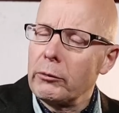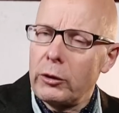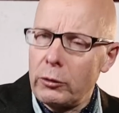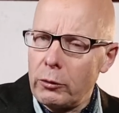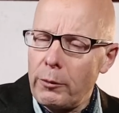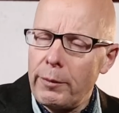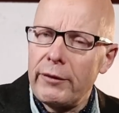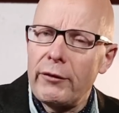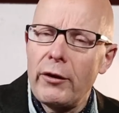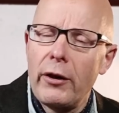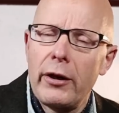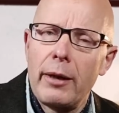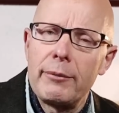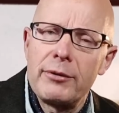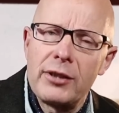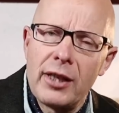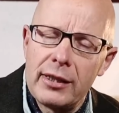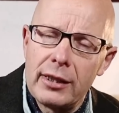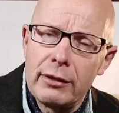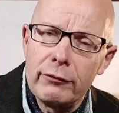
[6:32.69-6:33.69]
which would be very
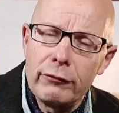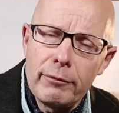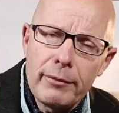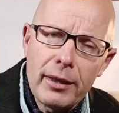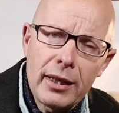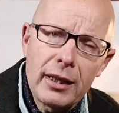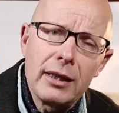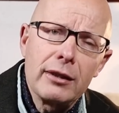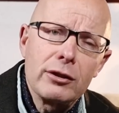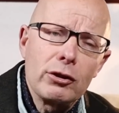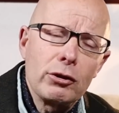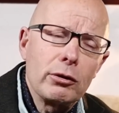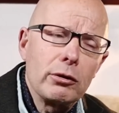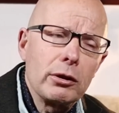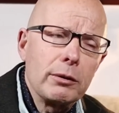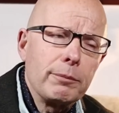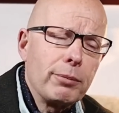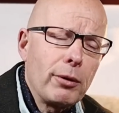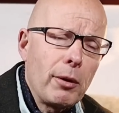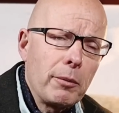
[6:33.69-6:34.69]
upsetting for me, as you
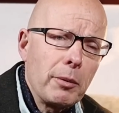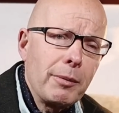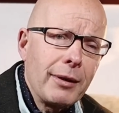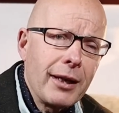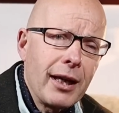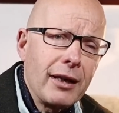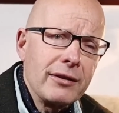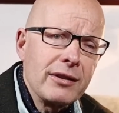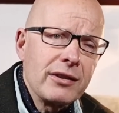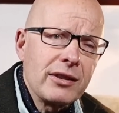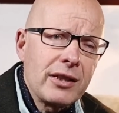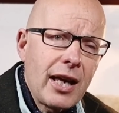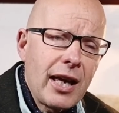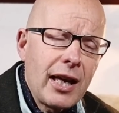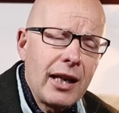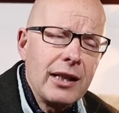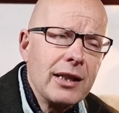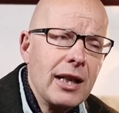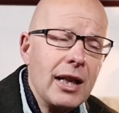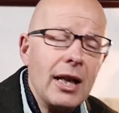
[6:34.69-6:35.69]
could probably
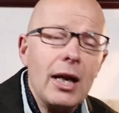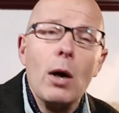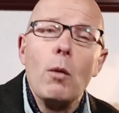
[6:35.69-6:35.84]
understand.